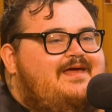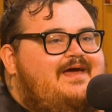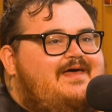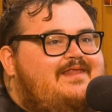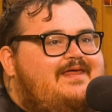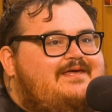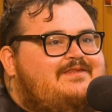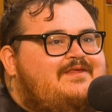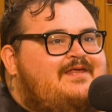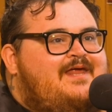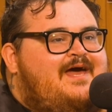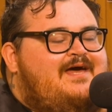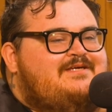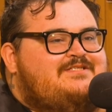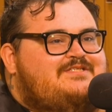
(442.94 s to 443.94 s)
Yeah, like it
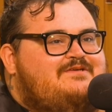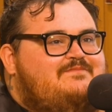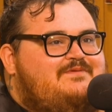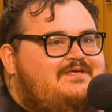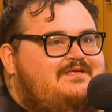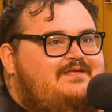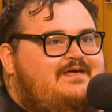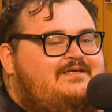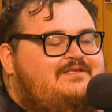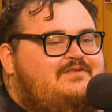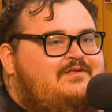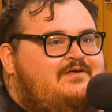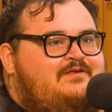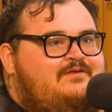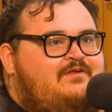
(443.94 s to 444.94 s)
has to be like
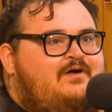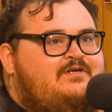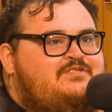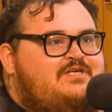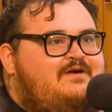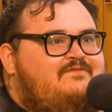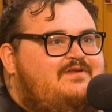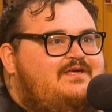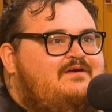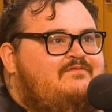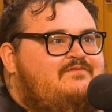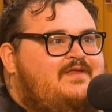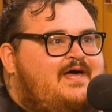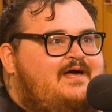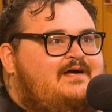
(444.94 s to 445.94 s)
the longevity
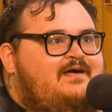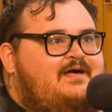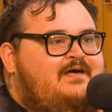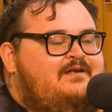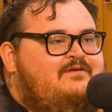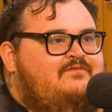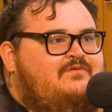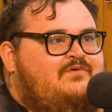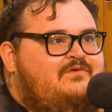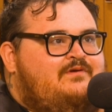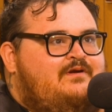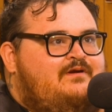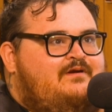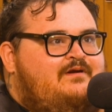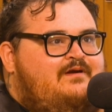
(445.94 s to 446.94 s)
of that kind of
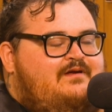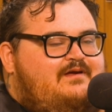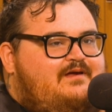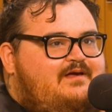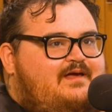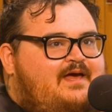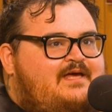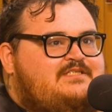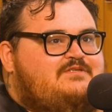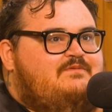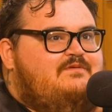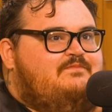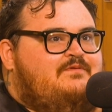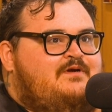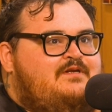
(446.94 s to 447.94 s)
career has to
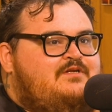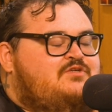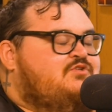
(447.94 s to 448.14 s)
be pretty